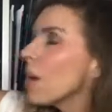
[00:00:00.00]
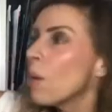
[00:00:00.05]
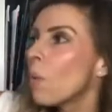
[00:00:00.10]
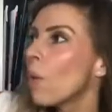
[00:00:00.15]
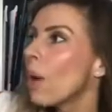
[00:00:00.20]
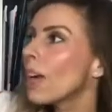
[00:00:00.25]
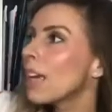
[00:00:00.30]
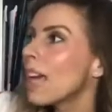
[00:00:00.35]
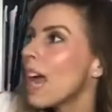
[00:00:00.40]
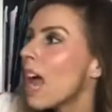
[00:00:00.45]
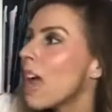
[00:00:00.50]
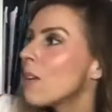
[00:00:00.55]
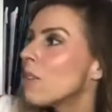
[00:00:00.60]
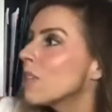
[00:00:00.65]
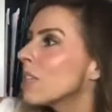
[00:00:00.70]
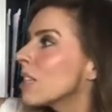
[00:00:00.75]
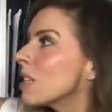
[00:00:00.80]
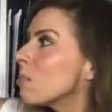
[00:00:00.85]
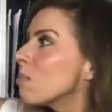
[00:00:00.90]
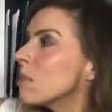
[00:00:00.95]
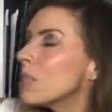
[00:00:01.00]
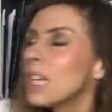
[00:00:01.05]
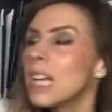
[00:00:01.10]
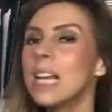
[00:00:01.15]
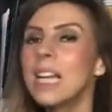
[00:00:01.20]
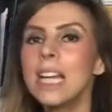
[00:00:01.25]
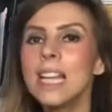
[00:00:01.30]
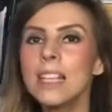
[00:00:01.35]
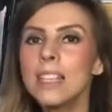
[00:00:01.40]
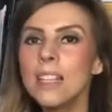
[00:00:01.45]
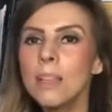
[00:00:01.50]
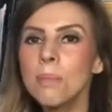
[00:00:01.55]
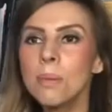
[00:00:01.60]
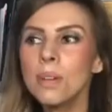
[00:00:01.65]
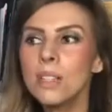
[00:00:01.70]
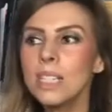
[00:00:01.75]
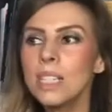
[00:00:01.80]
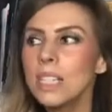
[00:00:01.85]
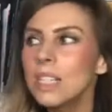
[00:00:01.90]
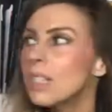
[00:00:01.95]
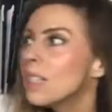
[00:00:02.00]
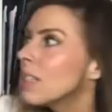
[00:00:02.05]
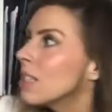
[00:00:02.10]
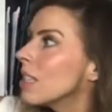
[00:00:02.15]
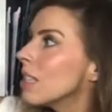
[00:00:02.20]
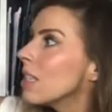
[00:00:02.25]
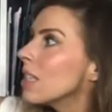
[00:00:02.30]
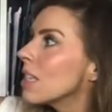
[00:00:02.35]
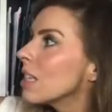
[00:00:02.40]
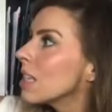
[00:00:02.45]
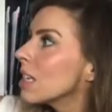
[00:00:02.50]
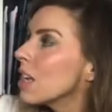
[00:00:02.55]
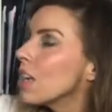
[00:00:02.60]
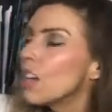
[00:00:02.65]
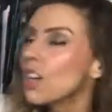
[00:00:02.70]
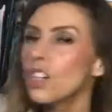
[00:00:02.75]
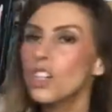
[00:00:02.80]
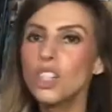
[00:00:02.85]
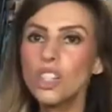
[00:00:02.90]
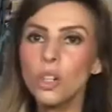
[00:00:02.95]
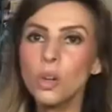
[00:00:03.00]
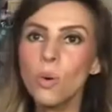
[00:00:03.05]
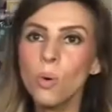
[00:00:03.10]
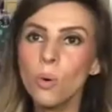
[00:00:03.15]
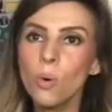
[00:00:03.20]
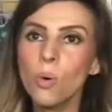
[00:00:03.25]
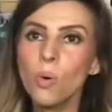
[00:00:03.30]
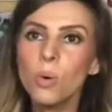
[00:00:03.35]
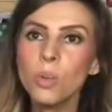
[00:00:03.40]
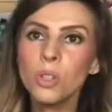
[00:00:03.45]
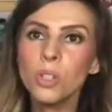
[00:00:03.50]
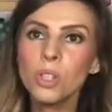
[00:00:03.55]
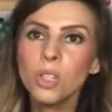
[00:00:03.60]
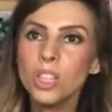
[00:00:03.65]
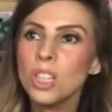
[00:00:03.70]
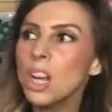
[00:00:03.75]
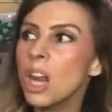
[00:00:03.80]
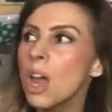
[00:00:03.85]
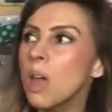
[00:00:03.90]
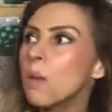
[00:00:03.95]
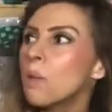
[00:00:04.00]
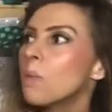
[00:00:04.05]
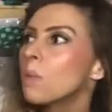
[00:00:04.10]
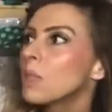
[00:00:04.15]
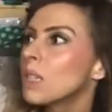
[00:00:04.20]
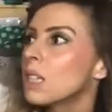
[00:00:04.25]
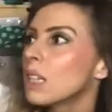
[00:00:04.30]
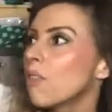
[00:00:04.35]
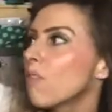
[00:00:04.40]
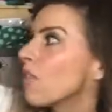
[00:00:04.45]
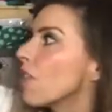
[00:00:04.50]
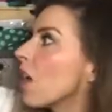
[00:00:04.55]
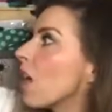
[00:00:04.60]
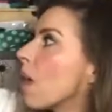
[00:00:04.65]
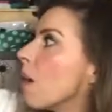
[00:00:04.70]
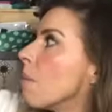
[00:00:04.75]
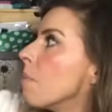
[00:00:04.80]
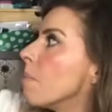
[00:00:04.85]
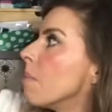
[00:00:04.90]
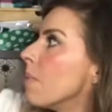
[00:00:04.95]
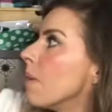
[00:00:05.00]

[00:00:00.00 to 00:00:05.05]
whack out some Tilly and the Buttons shorts, loads of them,